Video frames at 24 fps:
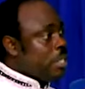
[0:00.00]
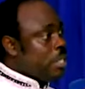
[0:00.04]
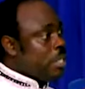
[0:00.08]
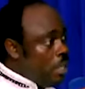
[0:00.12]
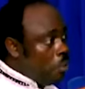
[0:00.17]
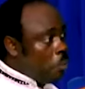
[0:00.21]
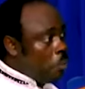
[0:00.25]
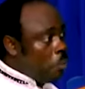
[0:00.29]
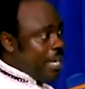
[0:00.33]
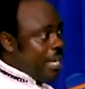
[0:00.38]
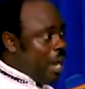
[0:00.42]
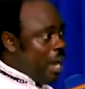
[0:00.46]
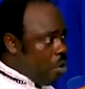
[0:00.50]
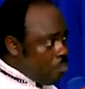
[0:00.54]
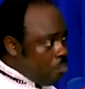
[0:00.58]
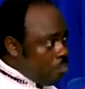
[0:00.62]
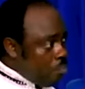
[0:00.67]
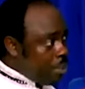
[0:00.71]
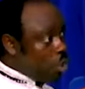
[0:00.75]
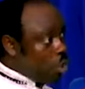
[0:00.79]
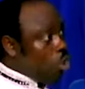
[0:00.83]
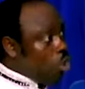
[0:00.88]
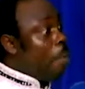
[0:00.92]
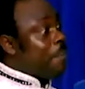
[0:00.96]
will now
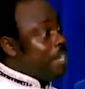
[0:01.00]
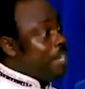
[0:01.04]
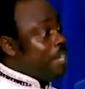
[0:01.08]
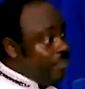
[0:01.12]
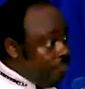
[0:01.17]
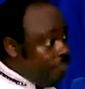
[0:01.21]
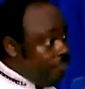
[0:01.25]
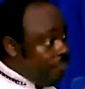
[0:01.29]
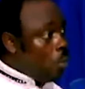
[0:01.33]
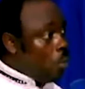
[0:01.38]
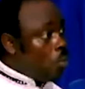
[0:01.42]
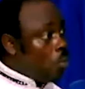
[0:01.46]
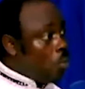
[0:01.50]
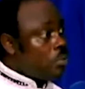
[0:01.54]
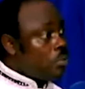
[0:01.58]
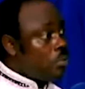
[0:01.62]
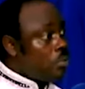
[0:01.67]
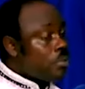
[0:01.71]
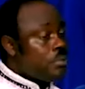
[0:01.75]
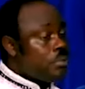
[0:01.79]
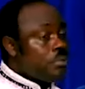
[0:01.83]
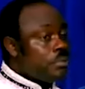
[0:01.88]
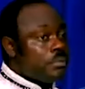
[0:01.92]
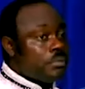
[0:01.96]
become in vogue.
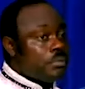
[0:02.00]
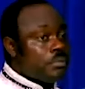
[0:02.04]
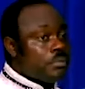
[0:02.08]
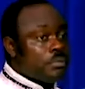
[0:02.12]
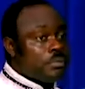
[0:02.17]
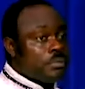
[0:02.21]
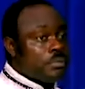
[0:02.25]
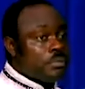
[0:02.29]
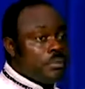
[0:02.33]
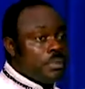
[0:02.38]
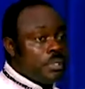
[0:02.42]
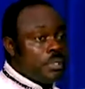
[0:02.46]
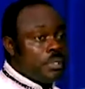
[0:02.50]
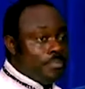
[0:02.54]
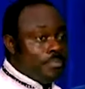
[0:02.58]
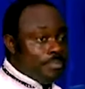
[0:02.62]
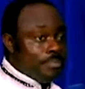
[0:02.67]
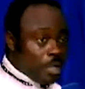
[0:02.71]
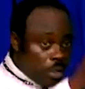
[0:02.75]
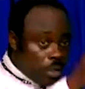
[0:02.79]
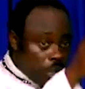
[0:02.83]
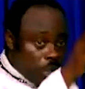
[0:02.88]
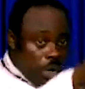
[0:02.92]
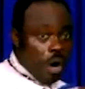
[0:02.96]

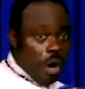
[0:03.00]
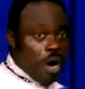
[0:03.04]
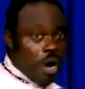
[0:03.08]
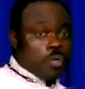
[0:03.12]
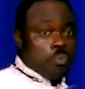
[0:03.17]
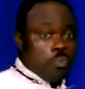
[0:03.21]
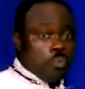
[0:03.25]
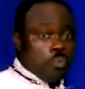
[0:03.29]
But God will